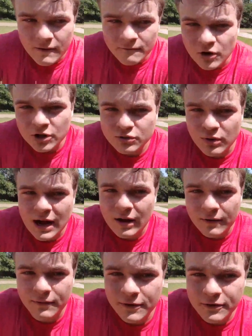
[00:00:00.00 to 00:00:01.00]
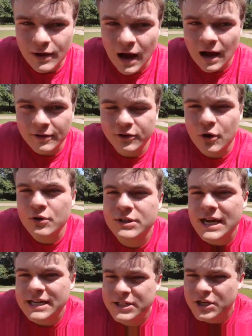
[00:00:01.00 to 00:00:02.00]
First round of the uh,
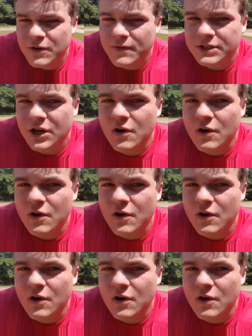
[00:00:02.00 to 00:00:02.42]
Tuesday service